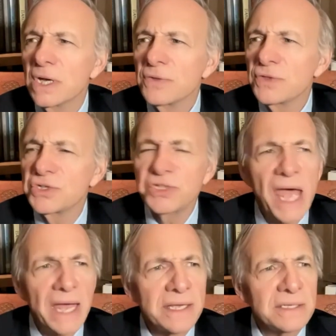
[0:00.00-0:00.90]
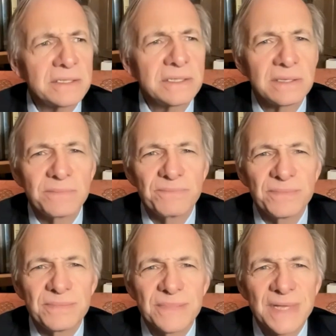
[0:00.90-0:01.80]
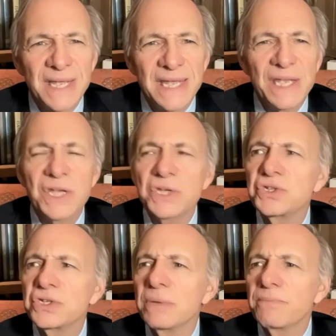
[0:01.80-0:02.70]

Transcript: The second is